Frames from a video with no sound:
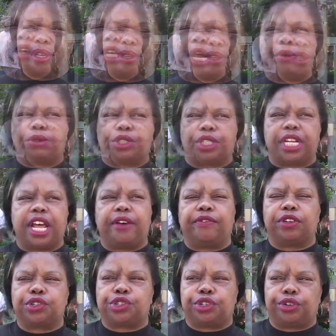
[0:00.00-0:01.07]
I was
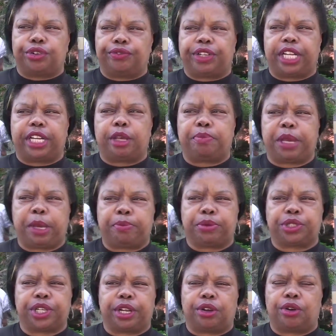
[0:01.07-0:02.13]
never served any
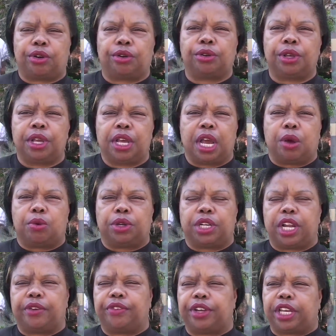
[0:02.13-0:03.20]
papers at all. I was
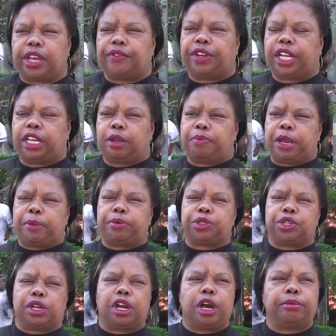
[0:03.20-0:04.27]
never given any
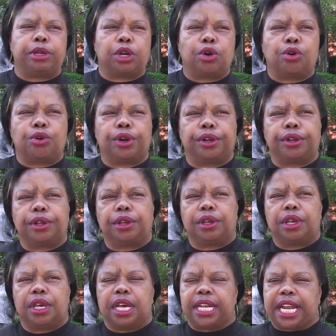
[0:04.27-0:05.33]
papers to come to court.
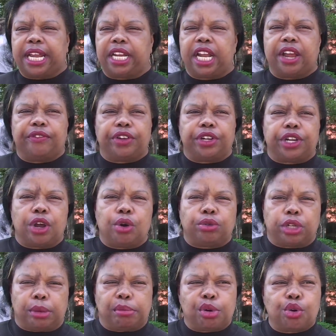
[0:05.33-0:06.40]
And I never know
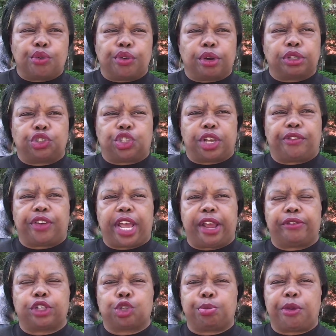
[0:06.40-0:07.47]
the mover, Jeff
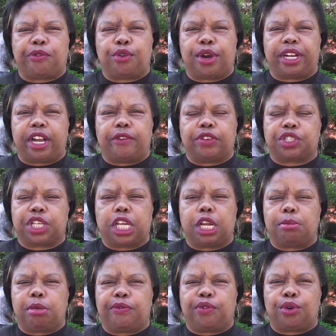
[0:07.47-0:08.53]
Harris, before. I never seen
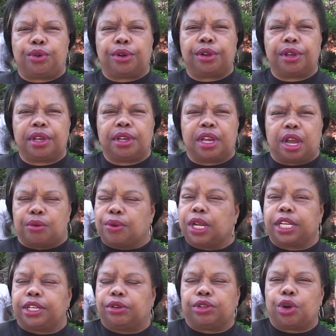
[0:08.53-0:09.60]
him before. I
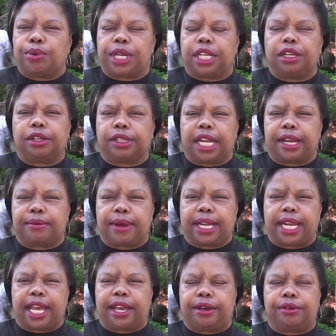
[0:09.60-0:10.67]
really don't know what he looked like
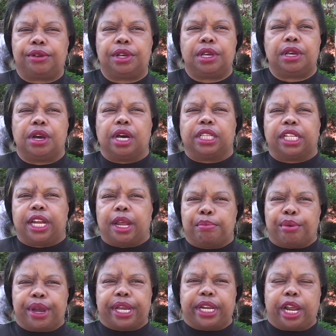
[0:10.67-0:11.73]
right now, other
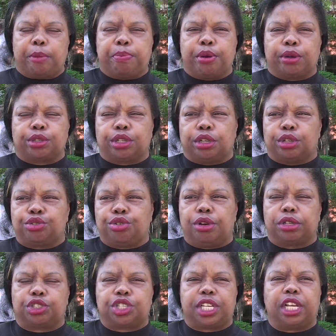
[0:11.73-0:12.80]
bringing their personal
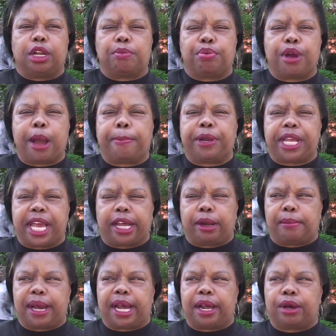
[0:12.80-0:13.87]
truck, stealing property out
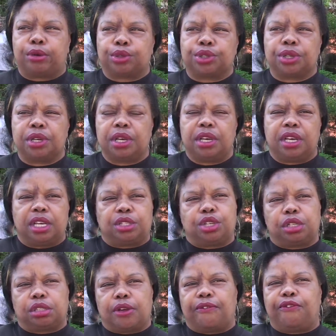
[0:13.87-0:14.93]
of my house. It
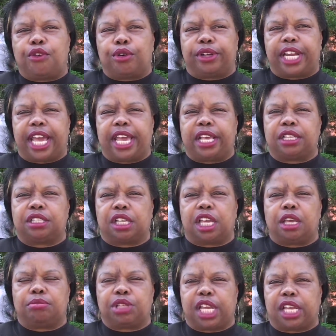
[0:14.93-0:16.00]
took them 4 days to
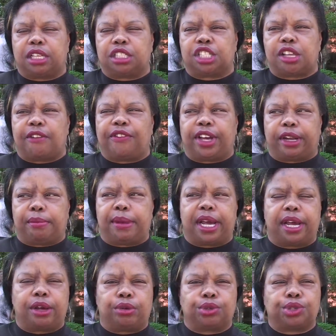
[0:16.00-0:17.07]
keep taking stuff out of
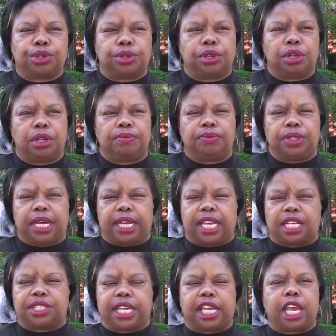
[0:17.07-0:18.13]
my house. I
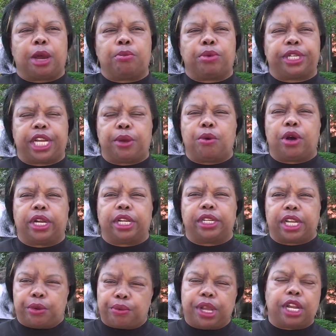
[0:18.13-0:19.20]
guess they kept what they wanted.
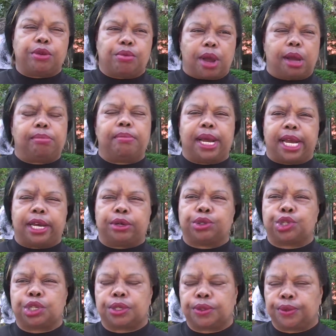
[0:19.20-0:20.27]
They really robbed my
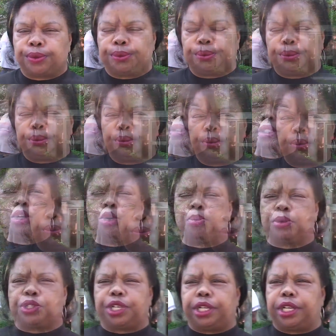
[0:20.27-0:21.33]
house. No
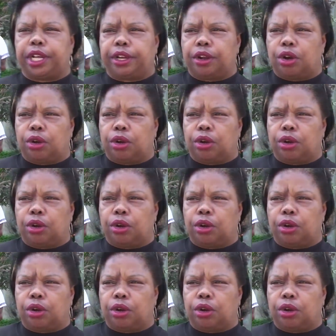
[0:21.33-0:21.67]
proceeding at all.